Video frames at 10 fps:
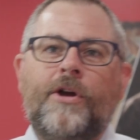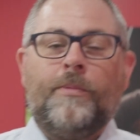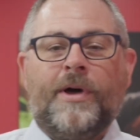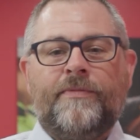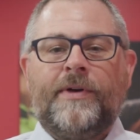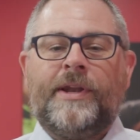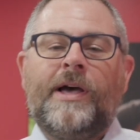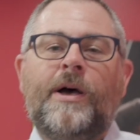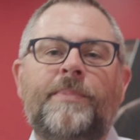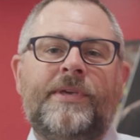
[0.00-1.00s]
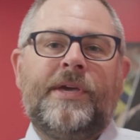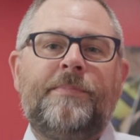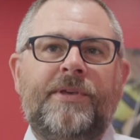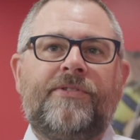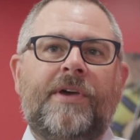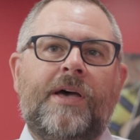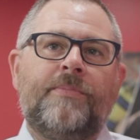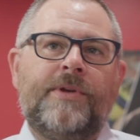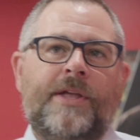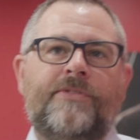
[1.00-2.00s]
or want to find out how PIP's
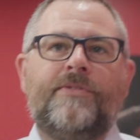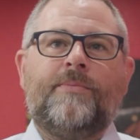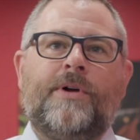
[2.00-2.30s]
comprehensive